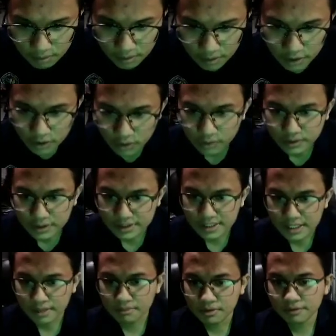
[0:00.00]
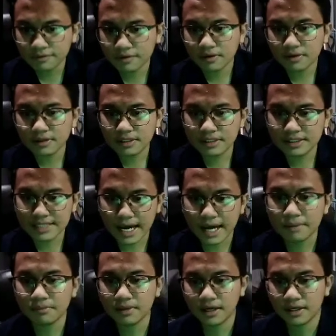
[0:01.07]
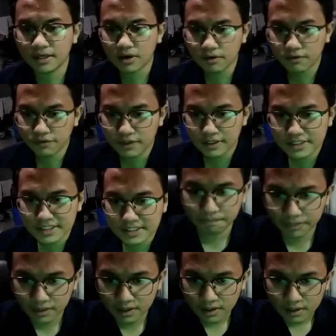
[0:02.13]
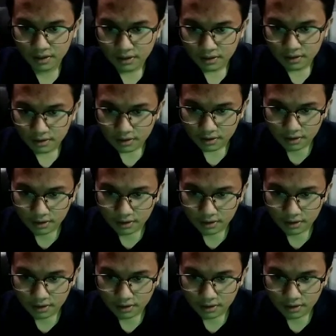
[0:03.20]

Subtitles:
include the timeline of this teaching method.